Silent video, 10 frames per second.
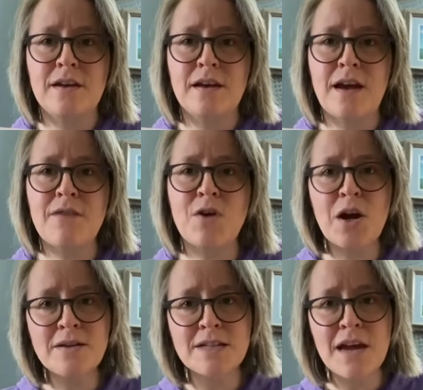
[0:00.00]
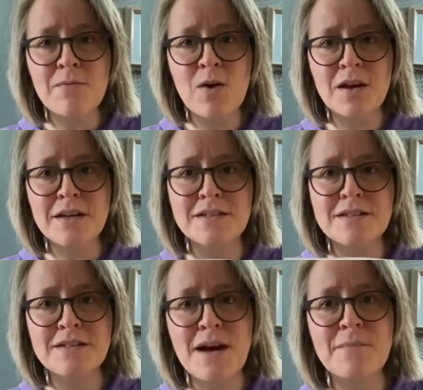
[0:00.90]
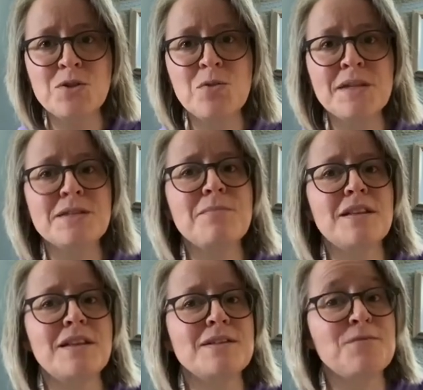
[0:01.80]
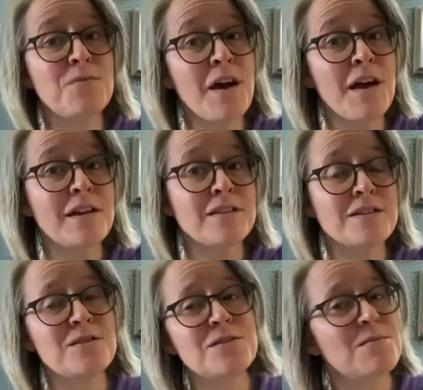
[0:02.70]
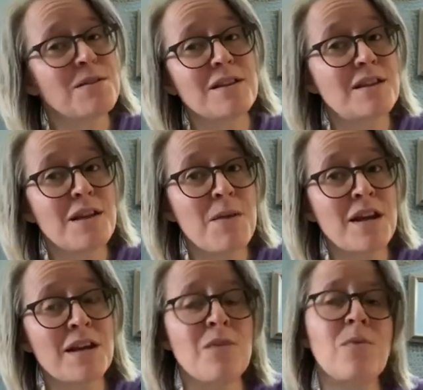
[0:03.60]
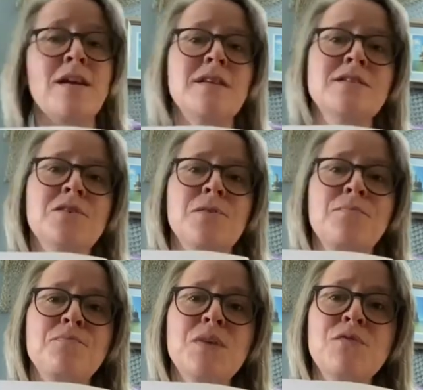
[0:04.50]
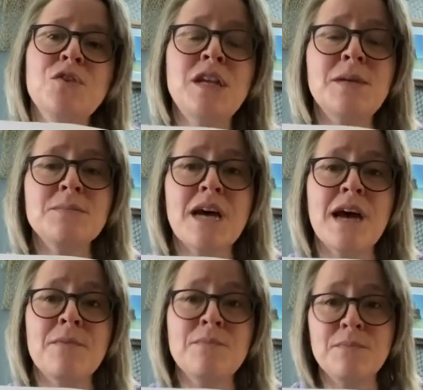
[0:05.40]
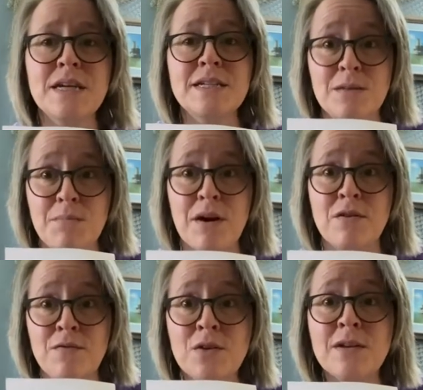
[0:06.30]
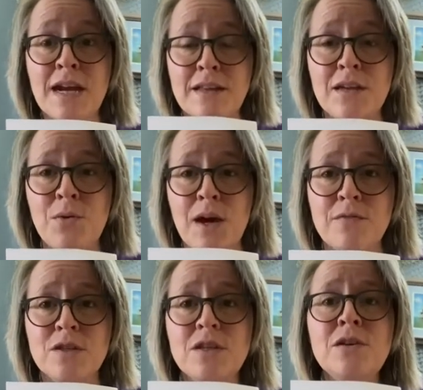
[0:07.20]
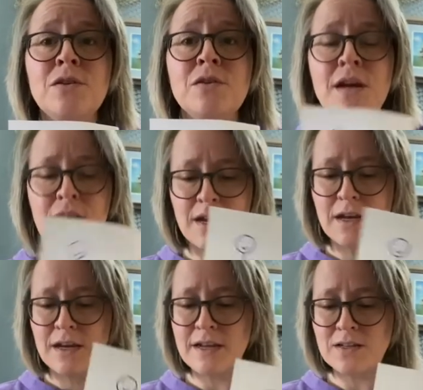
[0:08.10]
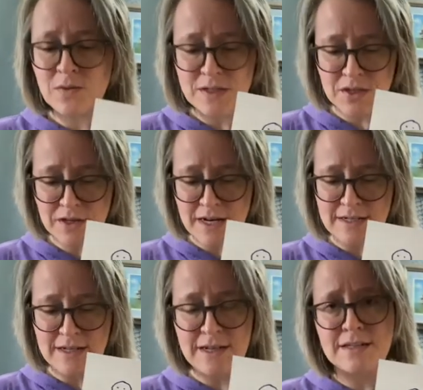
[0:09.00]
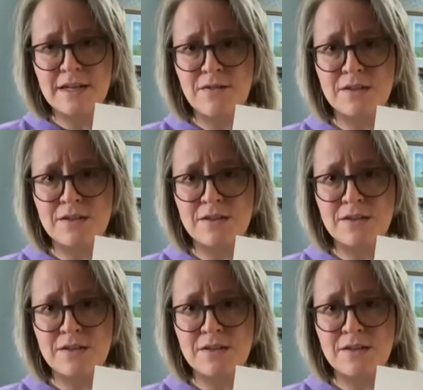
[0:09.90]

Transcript: have a hard time wanting to stop doing something that's fun to do something that they might not want to do. But if cleanup time is the part of your day that you have to do, it's always a good idea to give a